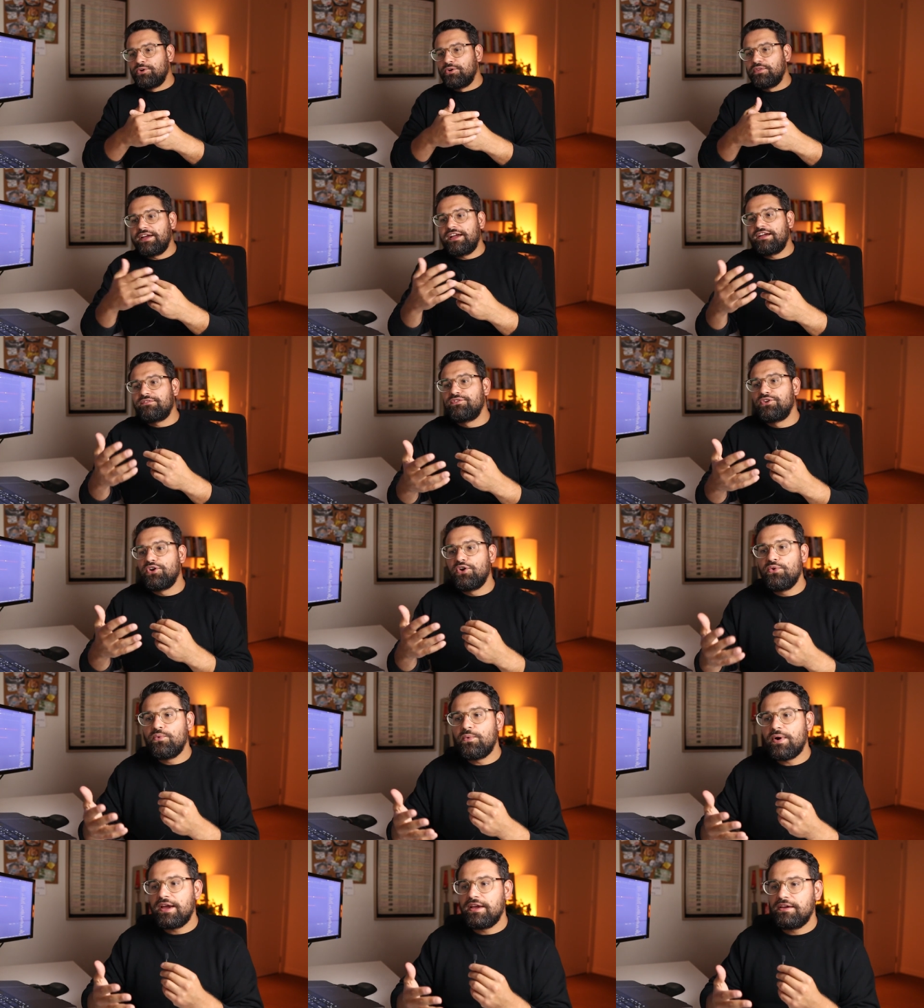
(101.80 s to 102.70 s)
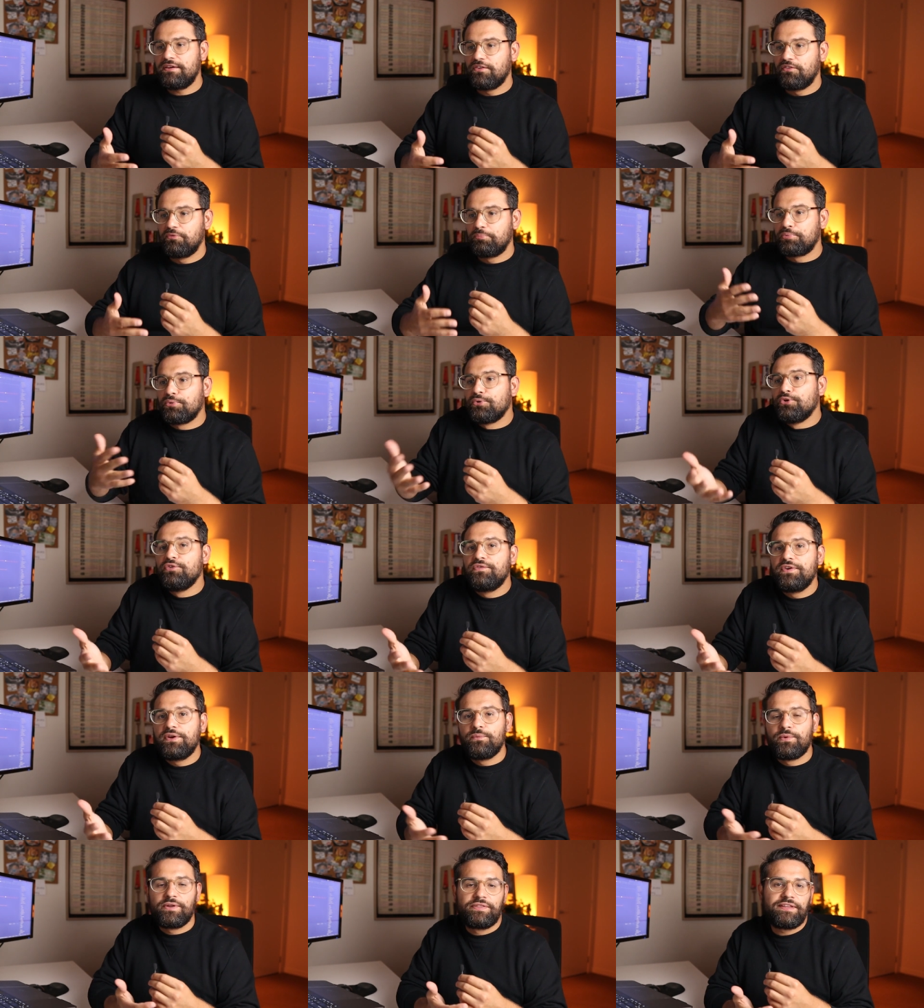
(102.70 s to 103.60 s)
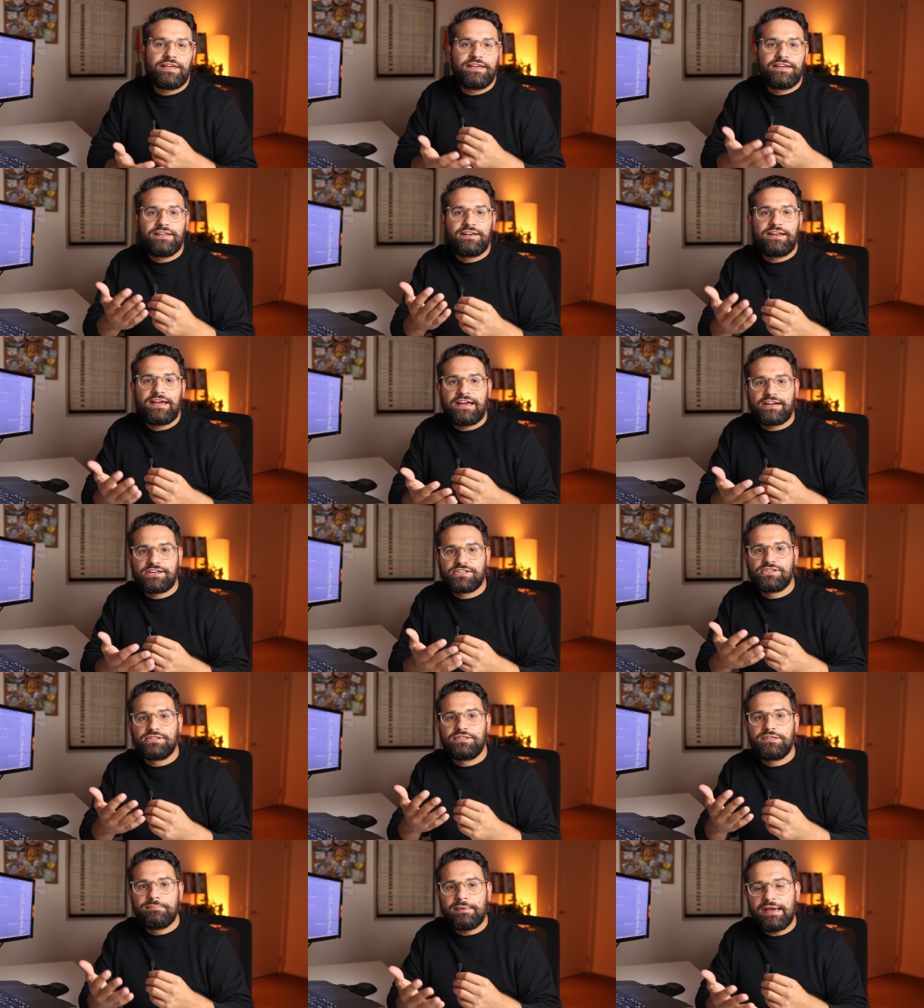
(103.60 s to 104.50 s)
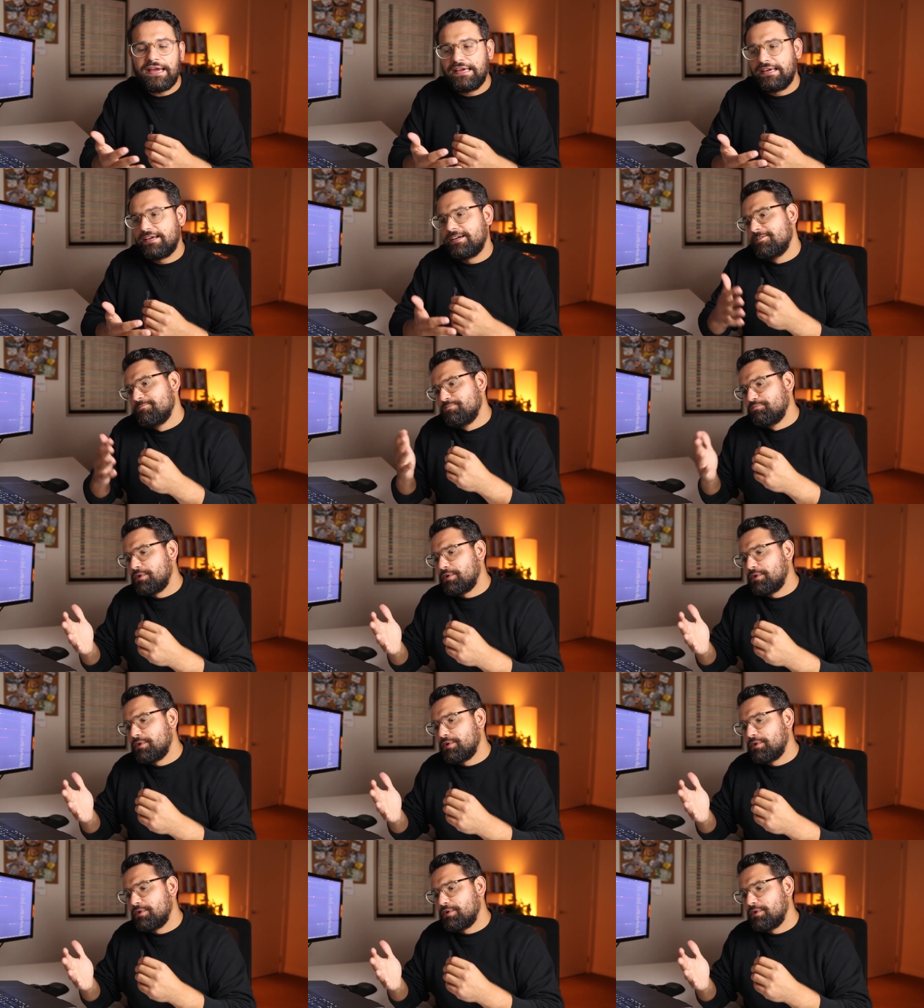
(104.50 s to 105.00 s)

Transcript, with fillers: well, they have no way of proving what they can actually make.